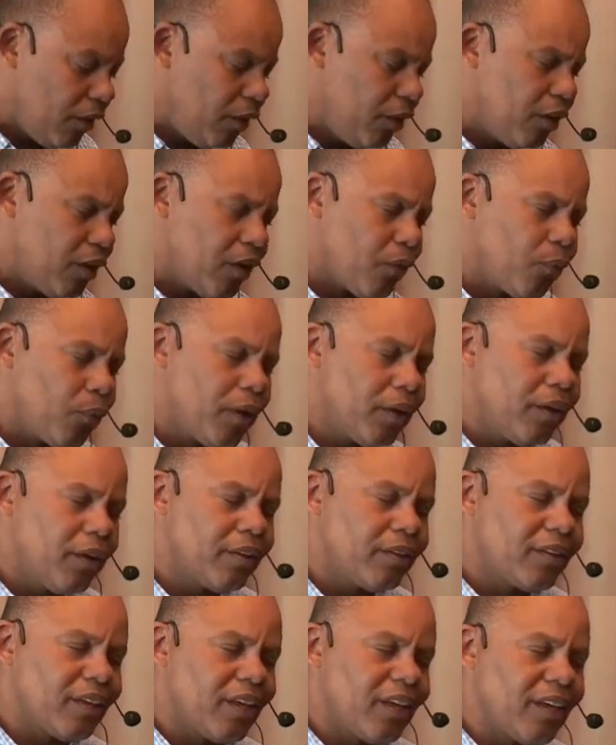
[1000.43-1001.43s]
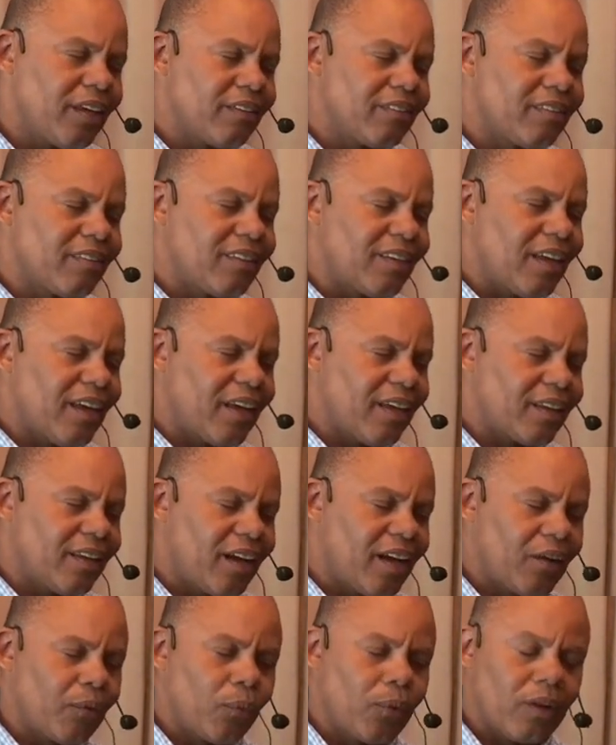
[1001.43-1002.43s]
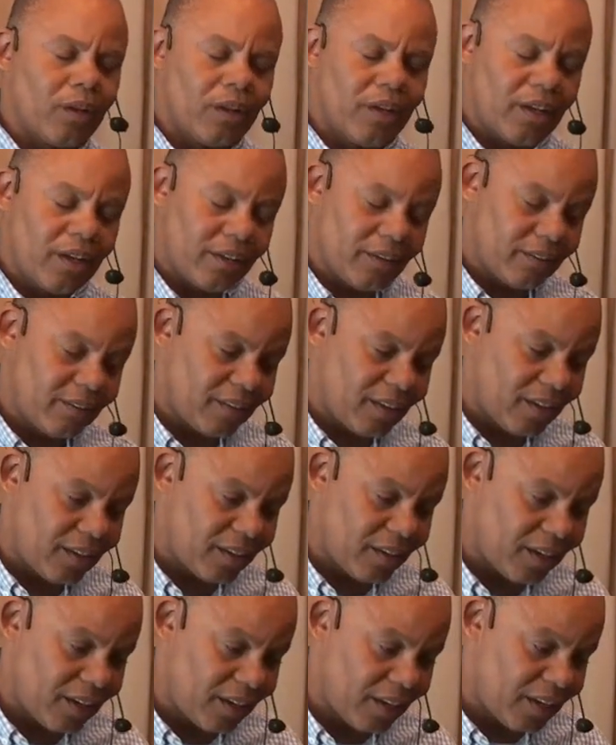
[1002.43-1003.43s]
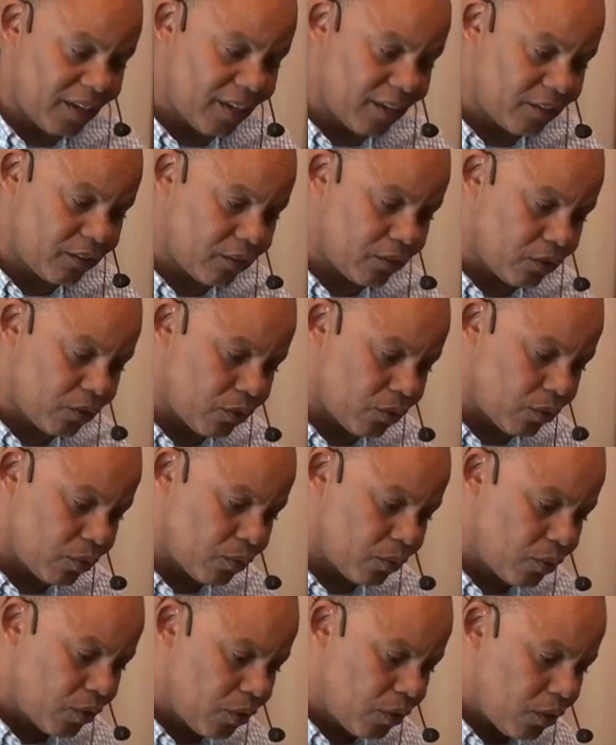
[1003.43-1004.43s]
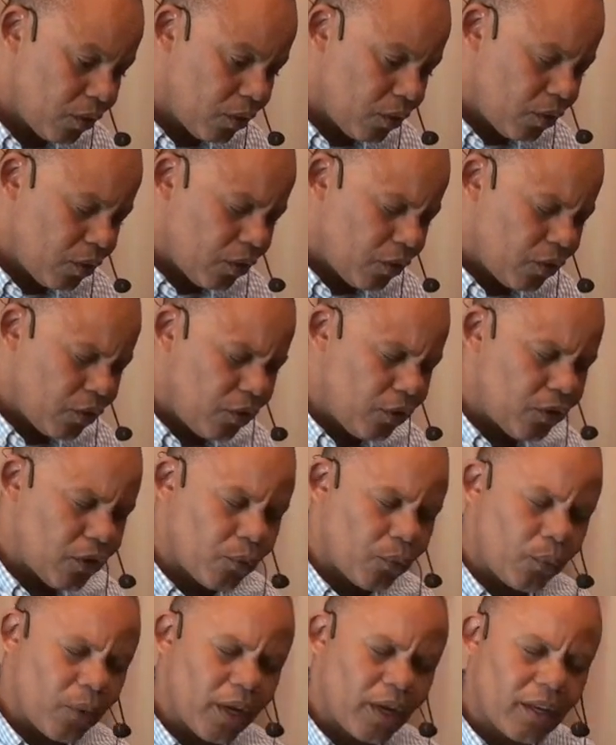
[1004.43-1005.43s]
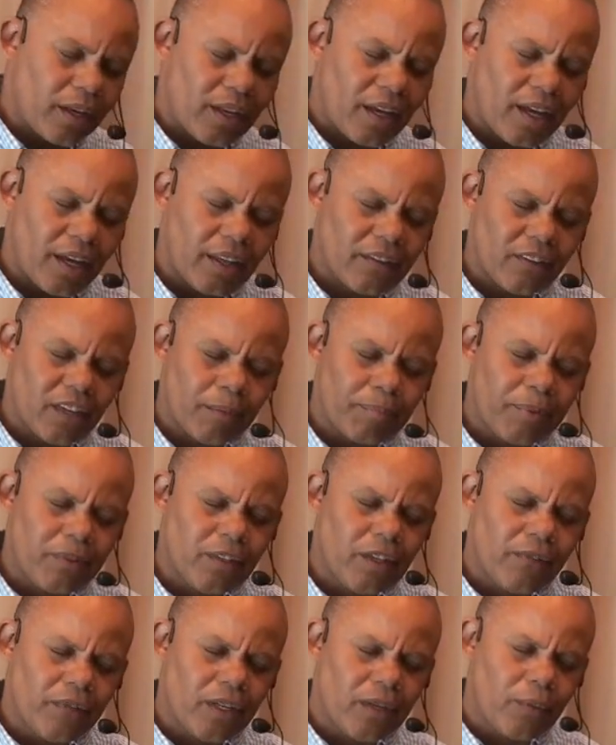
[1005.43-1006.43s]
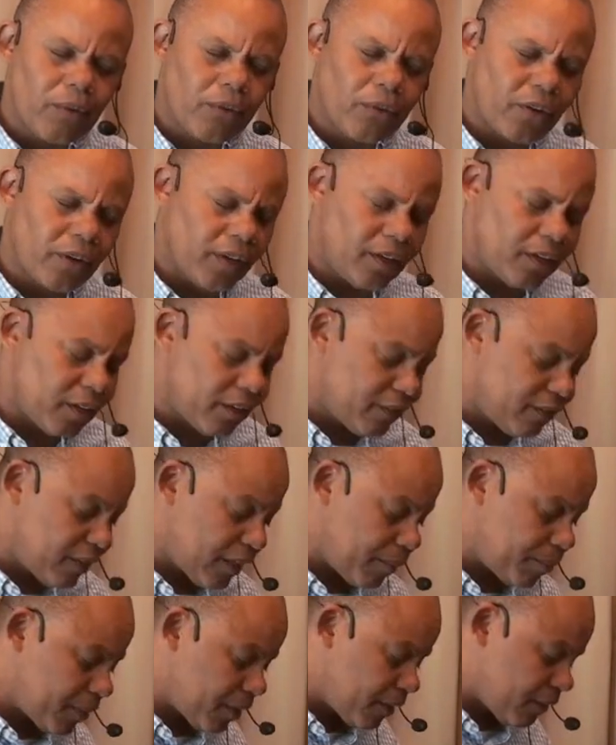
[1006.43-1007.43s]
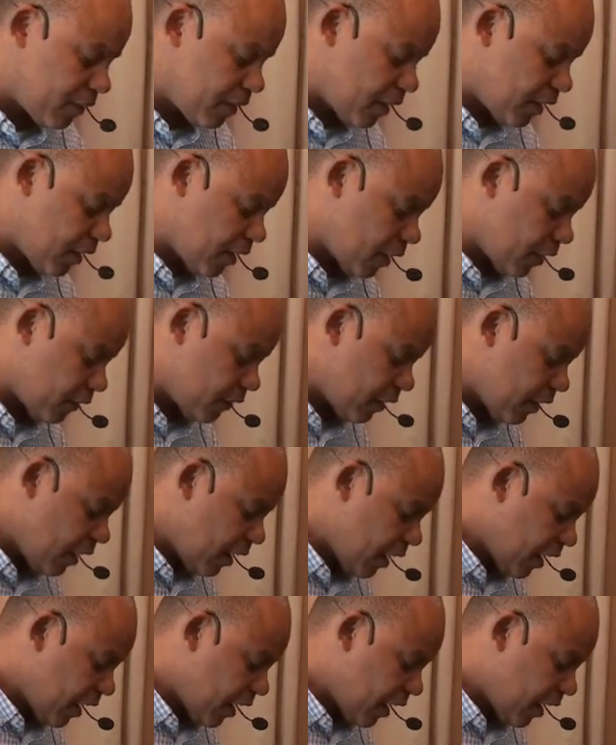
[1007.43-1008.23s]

You know, one of the things that I realized and that I had to, you know, recognize, and specifically regarding acceptance, is,